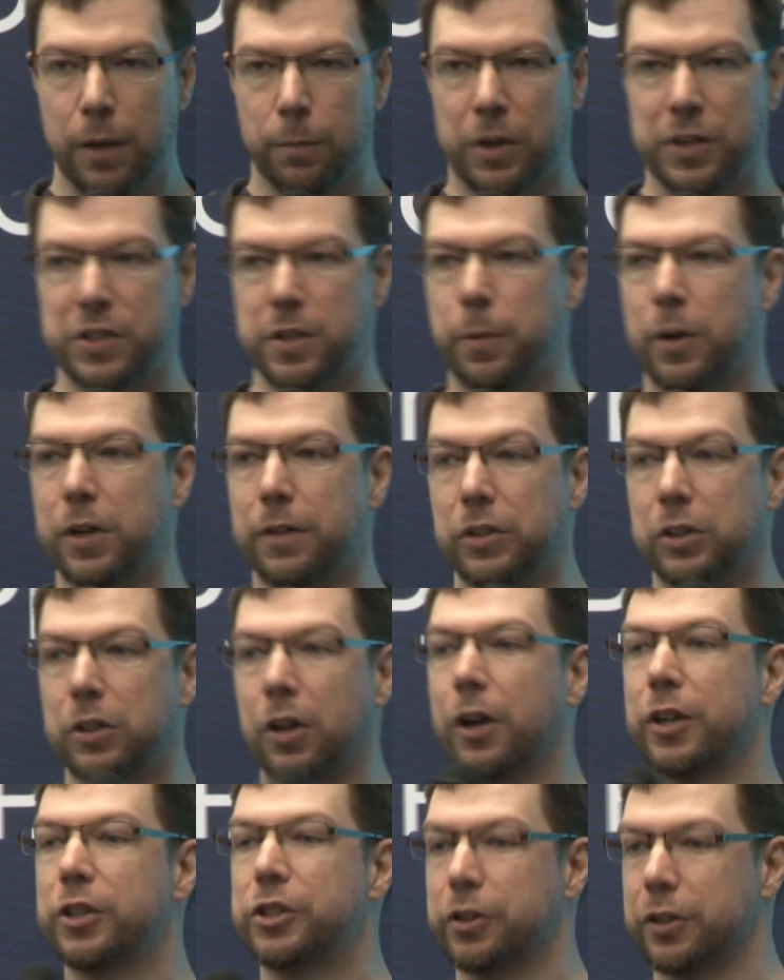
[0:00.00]
but also part of a
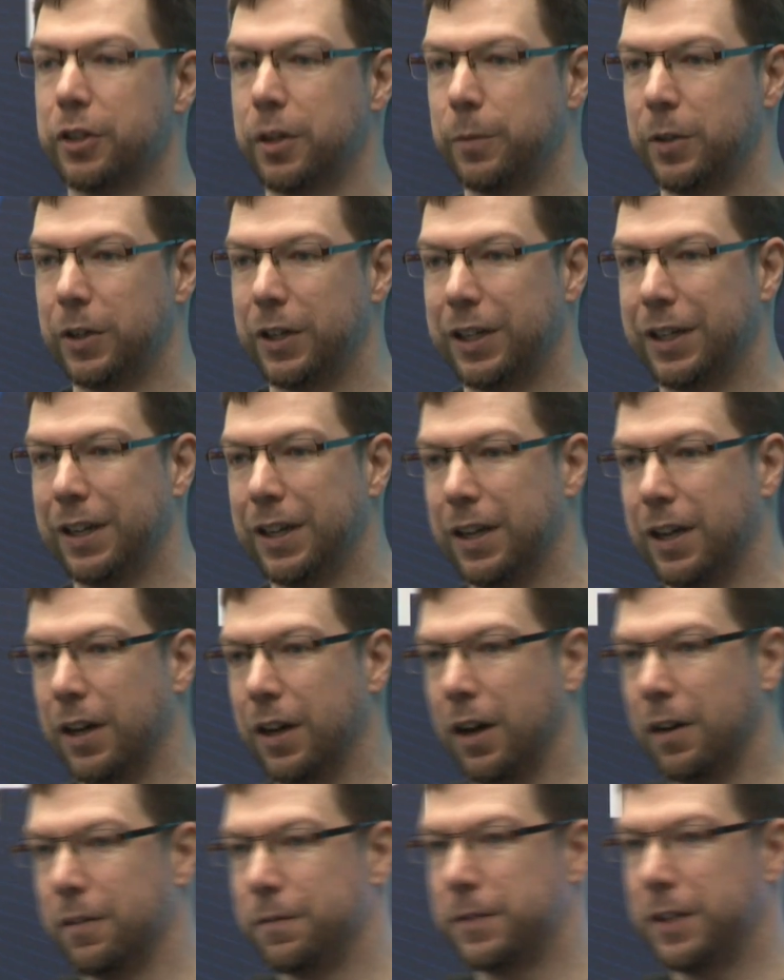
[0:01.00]
larger community
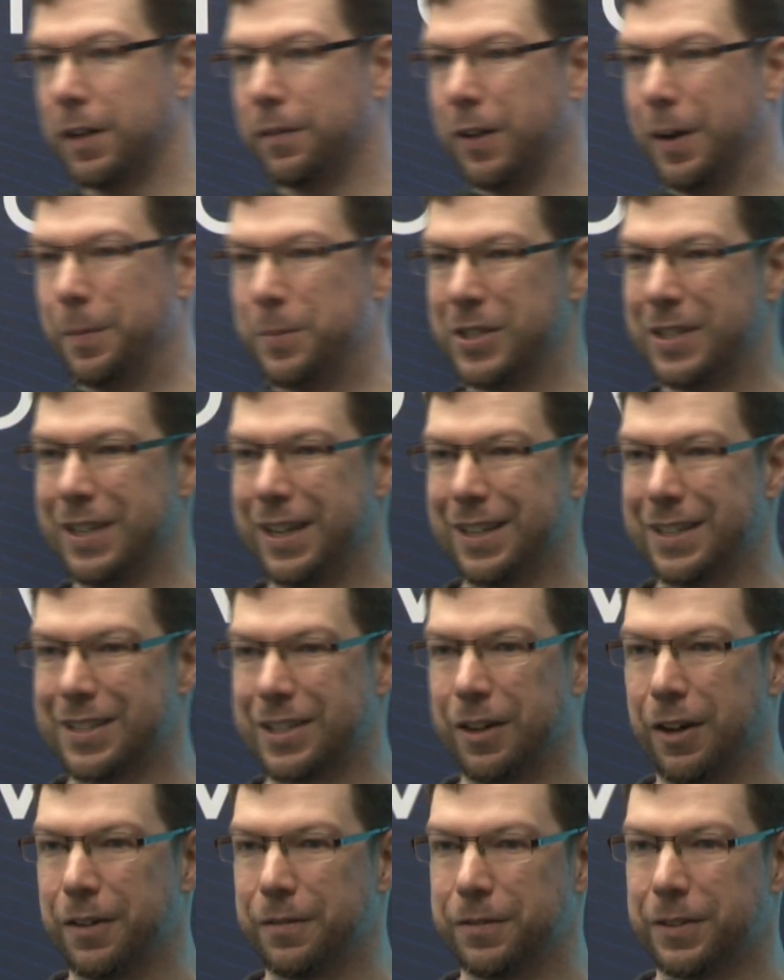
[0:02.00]
of DevOps
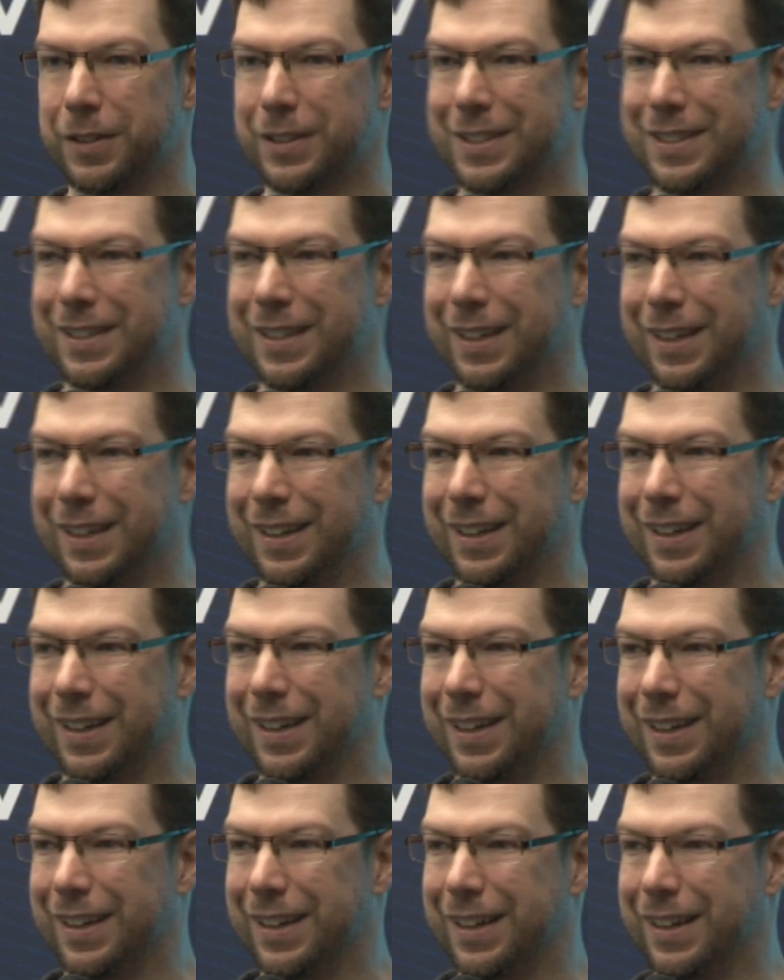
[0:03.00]
Days Conference
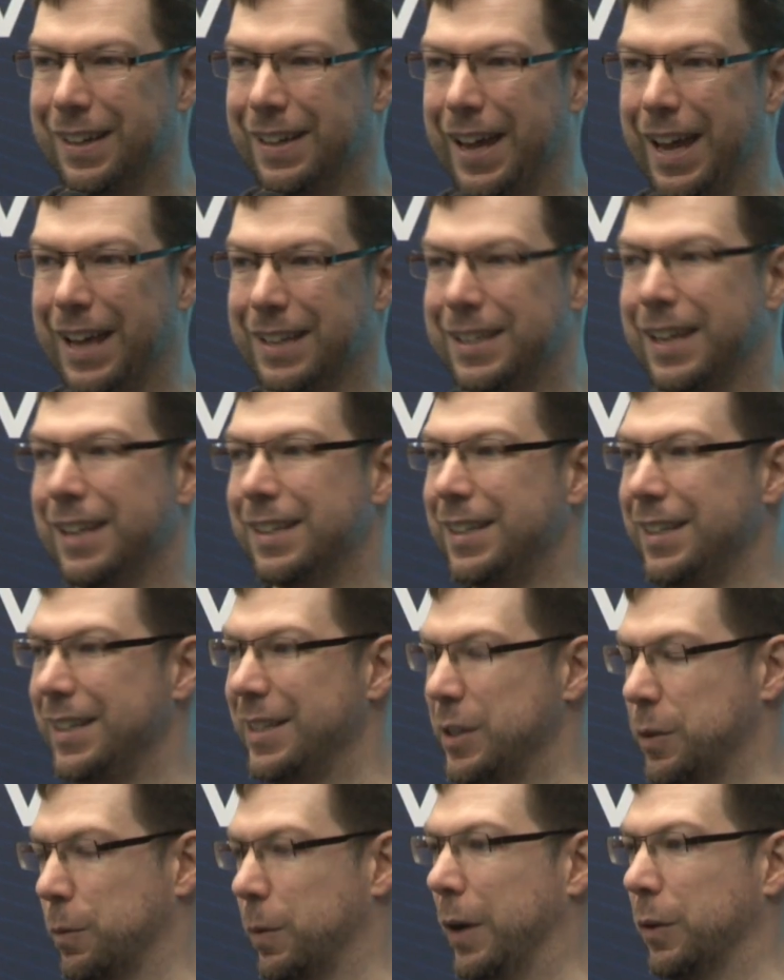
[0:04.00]

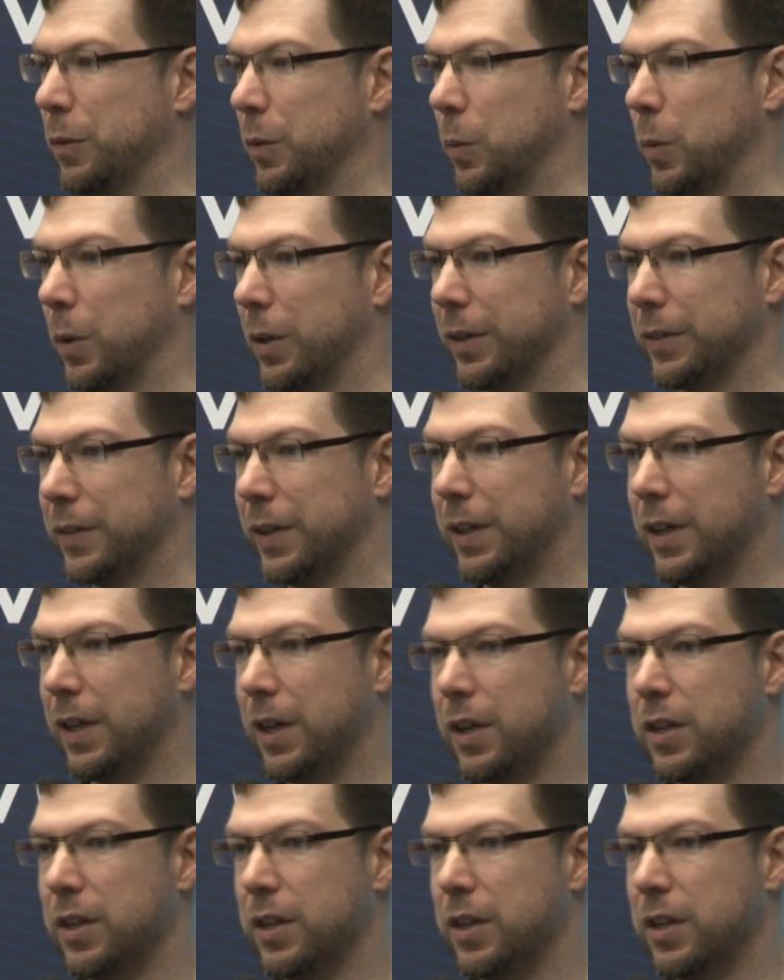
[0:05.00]
attendees around the world.